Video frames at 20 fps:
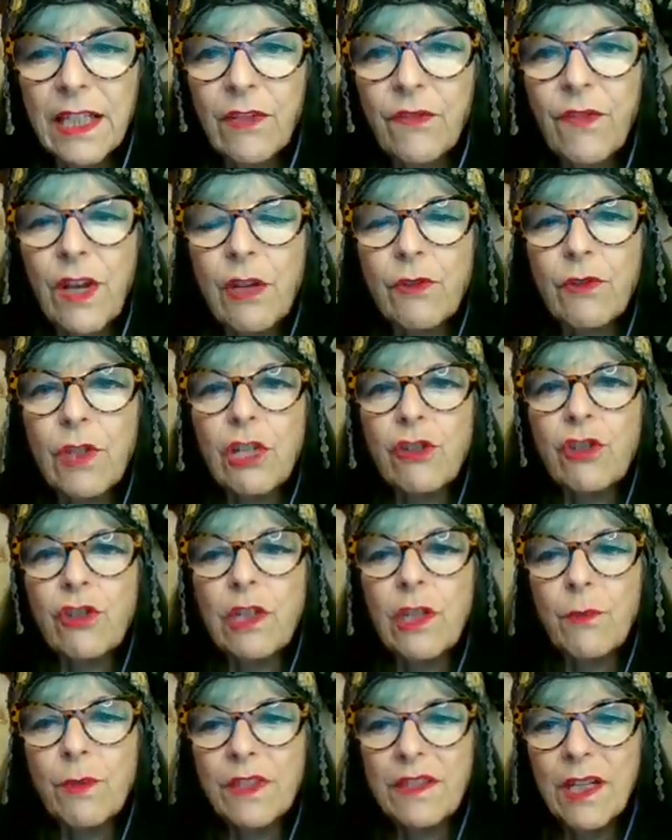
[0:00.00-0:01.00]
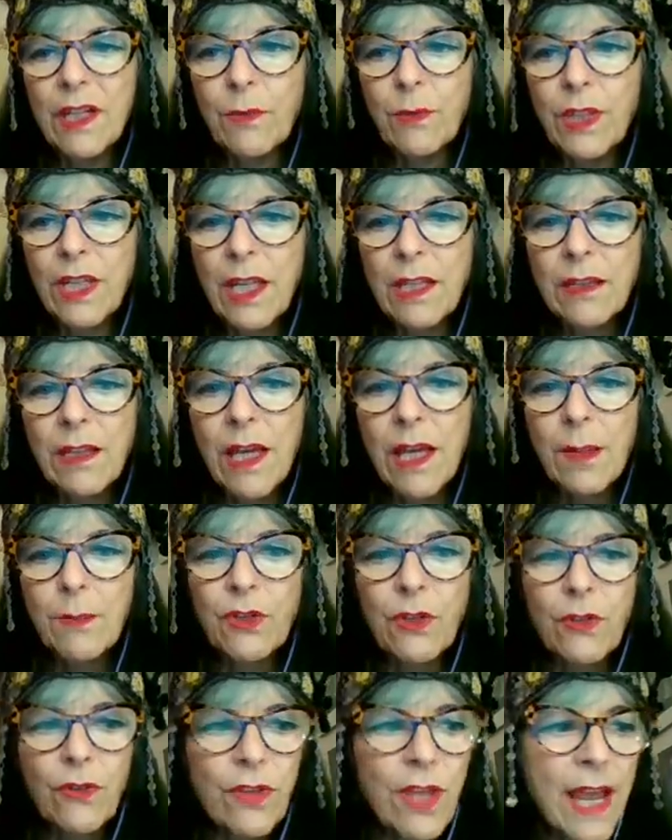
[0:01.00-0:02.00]
foundation that was set up at that time.
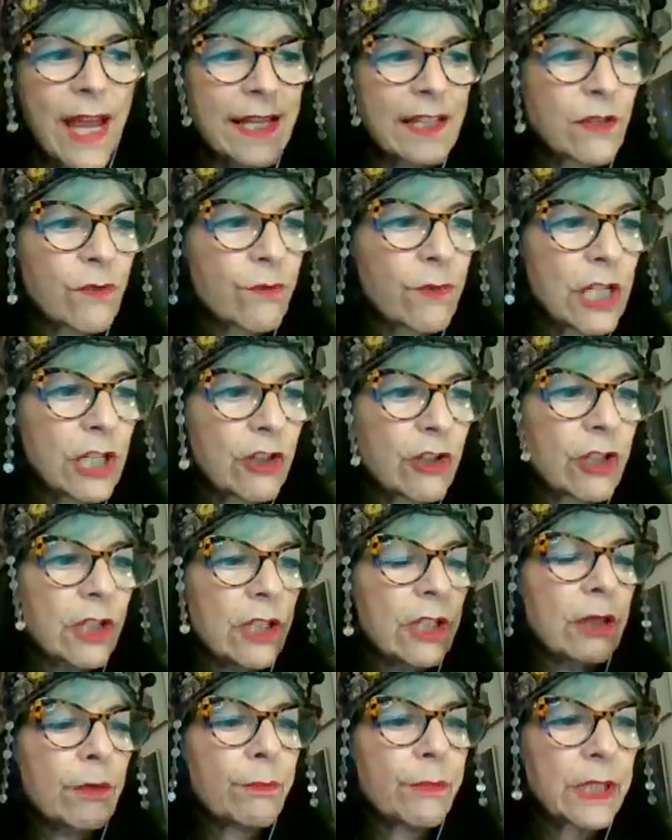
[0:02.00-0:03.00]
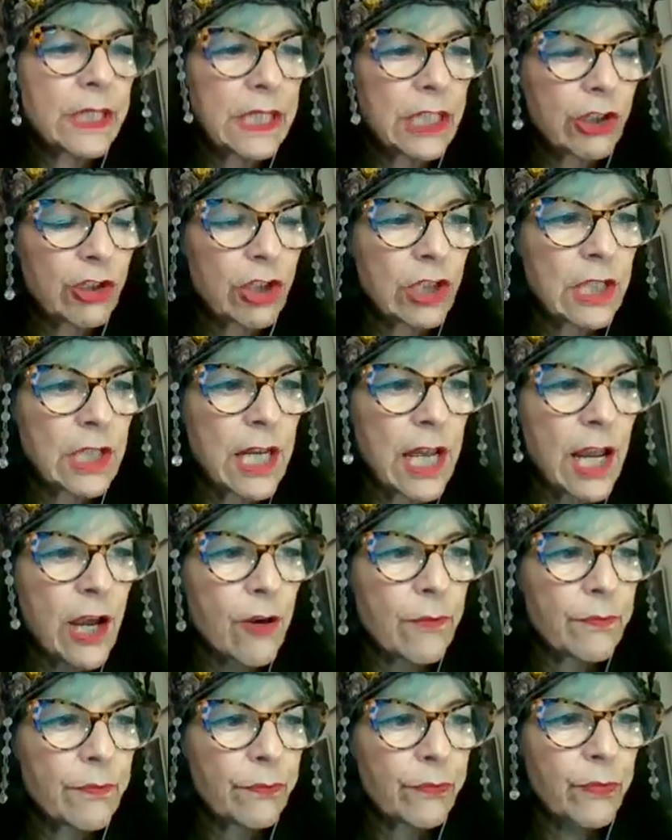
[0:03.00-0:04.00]
So that's reached a completion
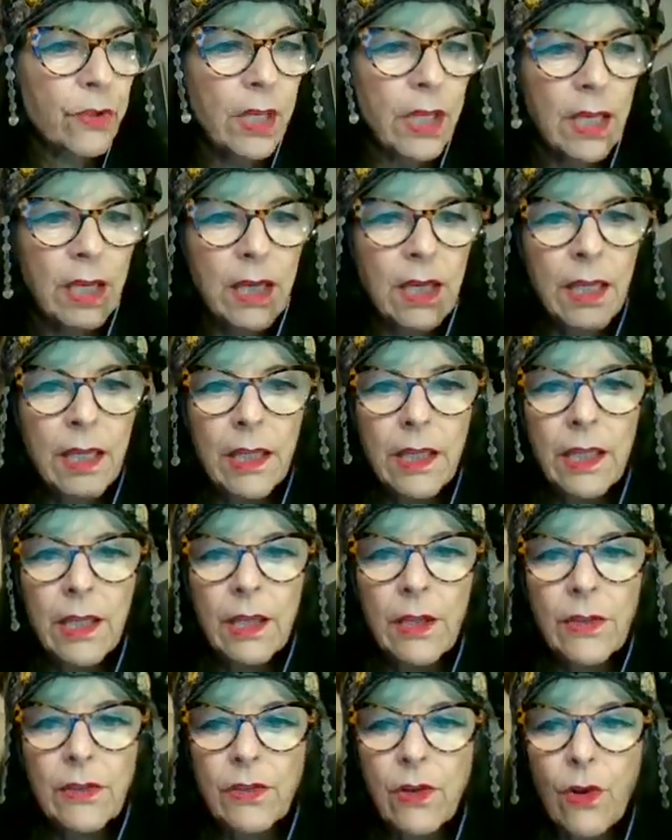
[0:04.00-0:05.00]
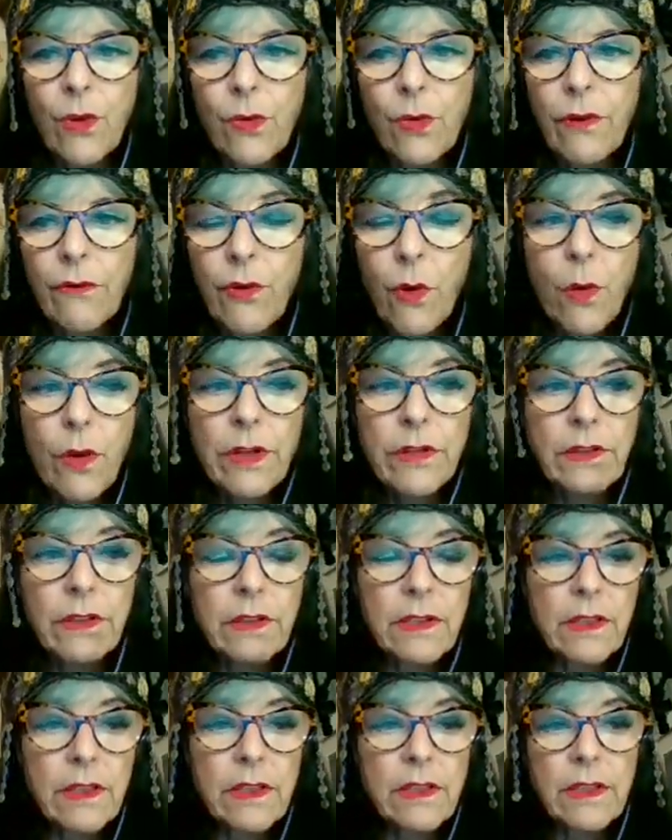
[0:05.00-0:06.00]
now, okay? So of course,
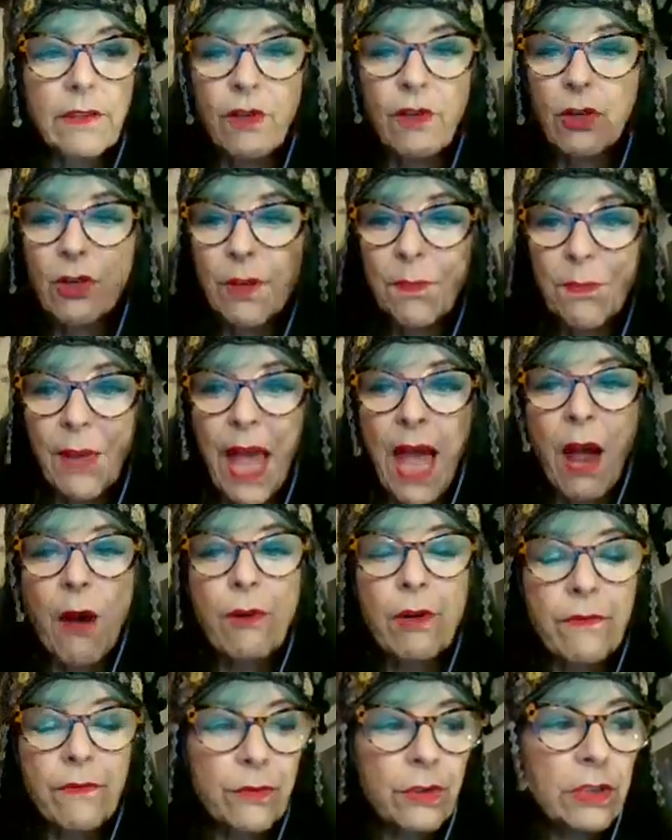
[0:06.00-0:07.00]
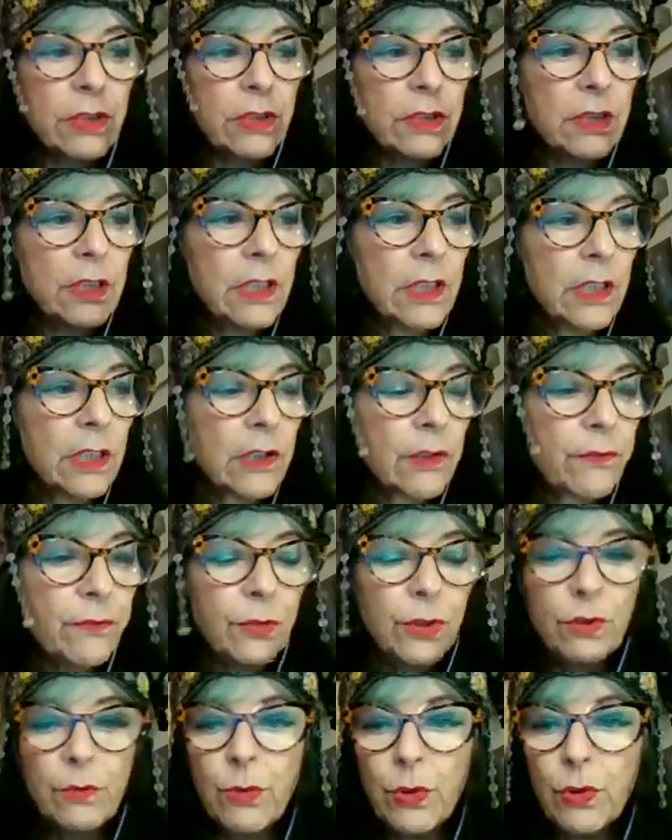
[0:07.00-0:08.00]
this is a very powerful
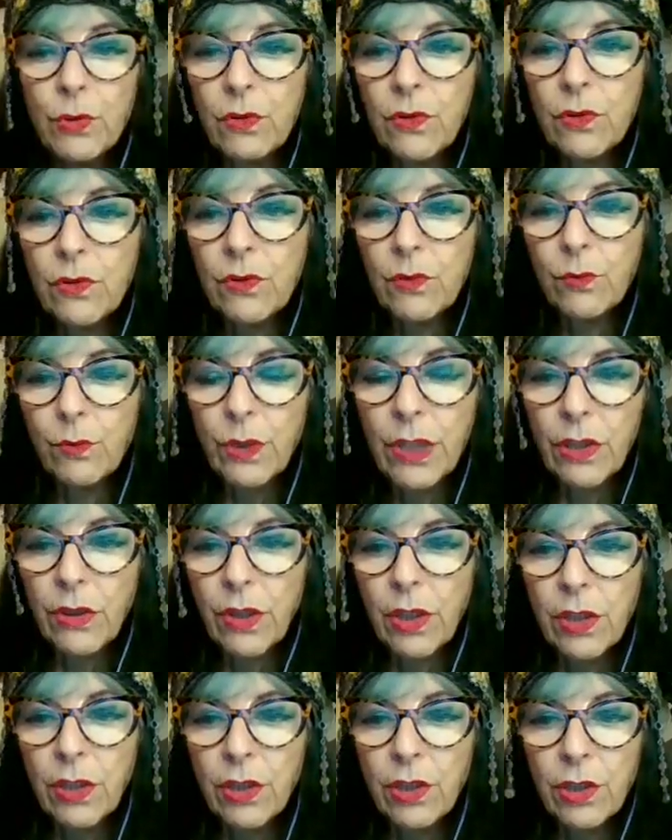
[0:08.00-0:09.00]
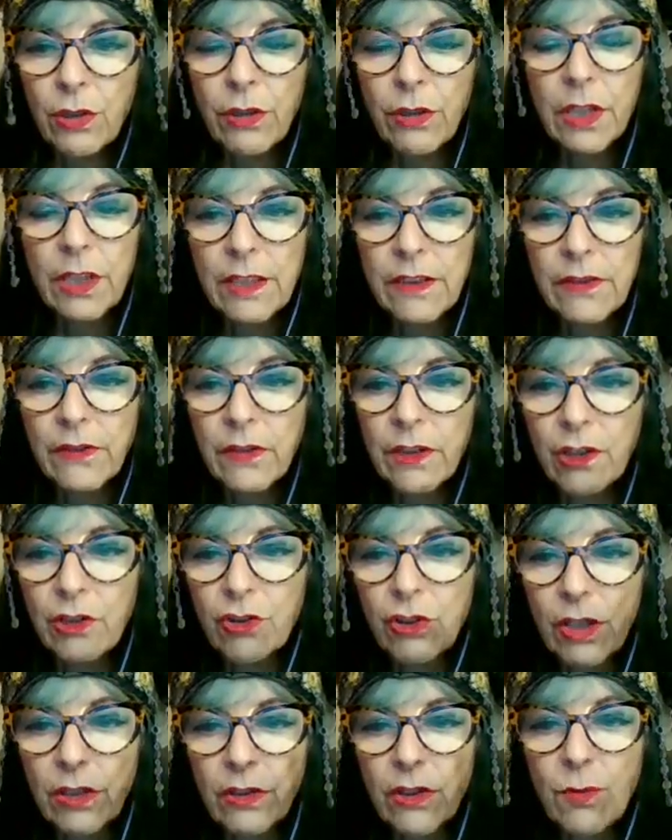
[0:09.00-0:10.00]
full moon with Uranus
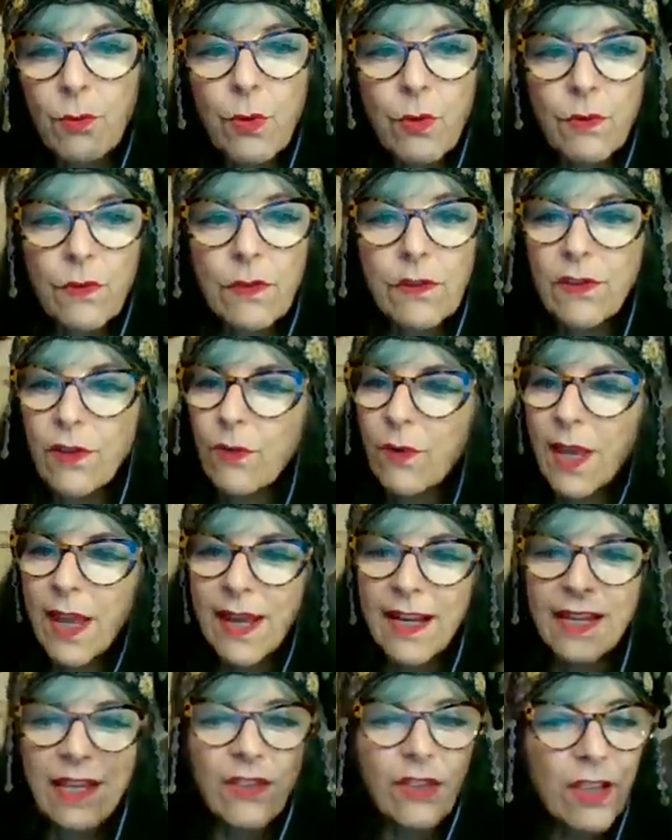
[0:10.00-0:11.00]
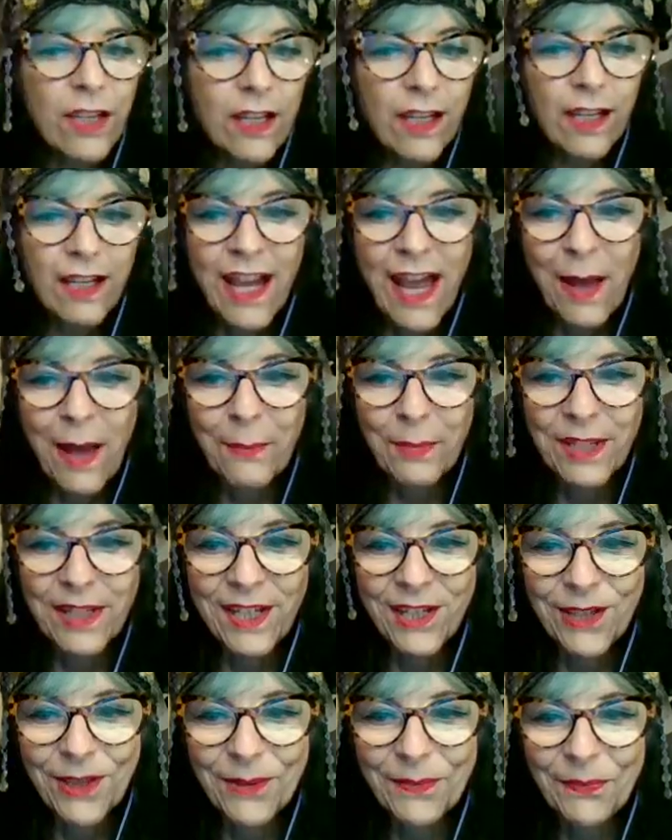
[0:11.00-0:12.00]
conjunct the moon. So anything can happen
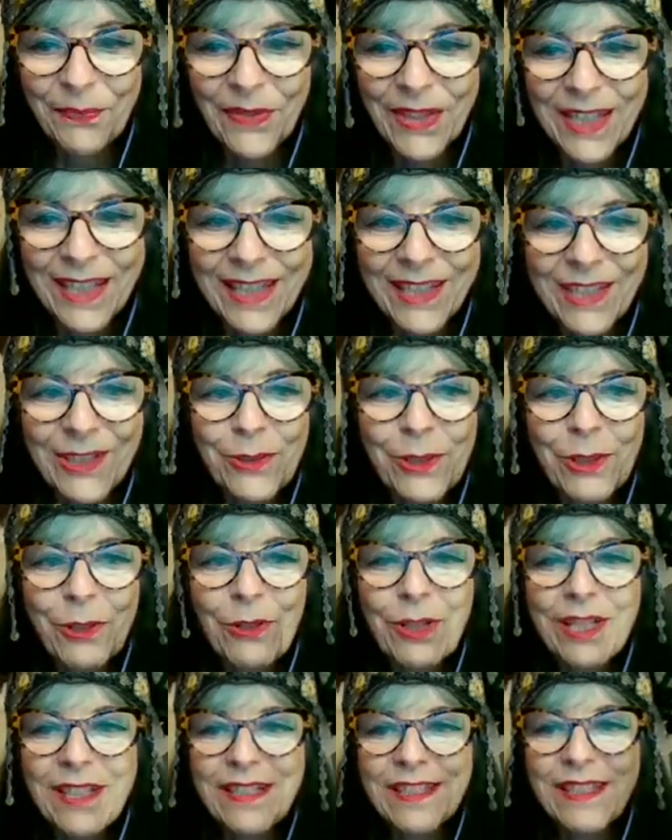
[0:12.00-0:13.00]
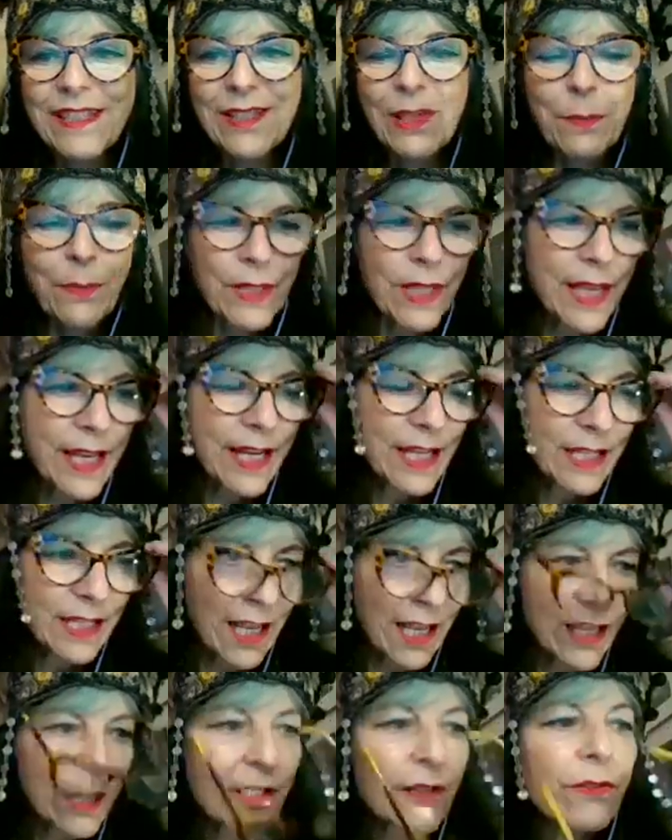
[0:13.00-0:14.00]
here. You know, Uranus is the planet
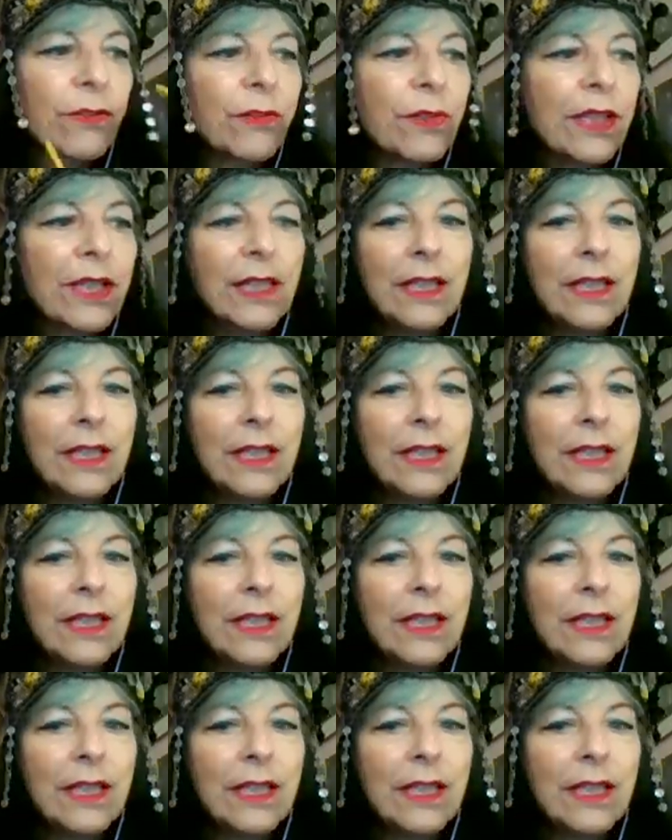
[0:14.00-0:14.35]
of